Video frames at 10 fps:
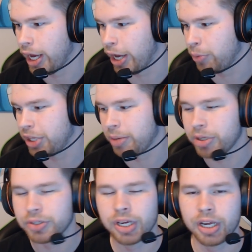uh, with that
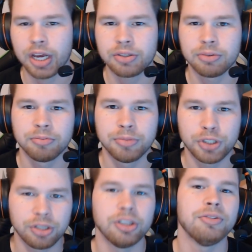being said, guys,
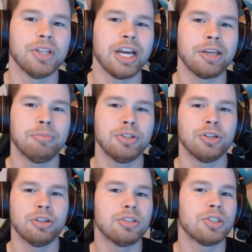be sure to leave a like, be
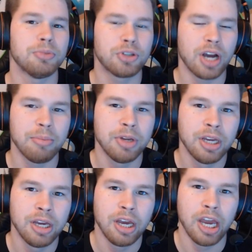sure to subscribe.
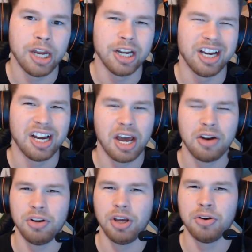And uh, I
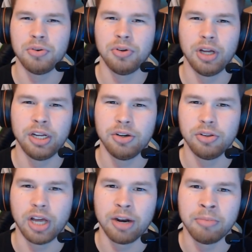don't know, I know
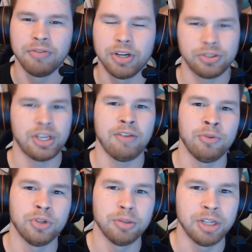a lot of my videos
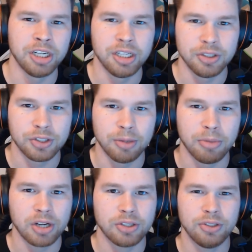haven't really been hitting sub
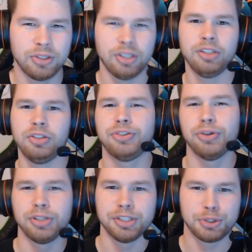boxes in,
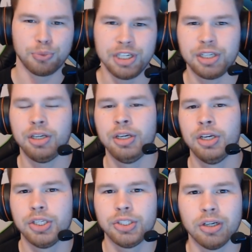during this week.
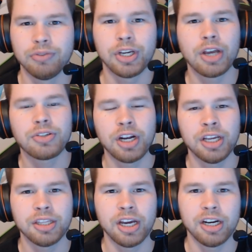So if you guys can
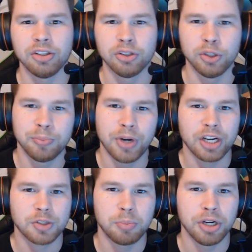hit that alert
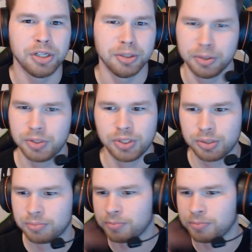box button, it's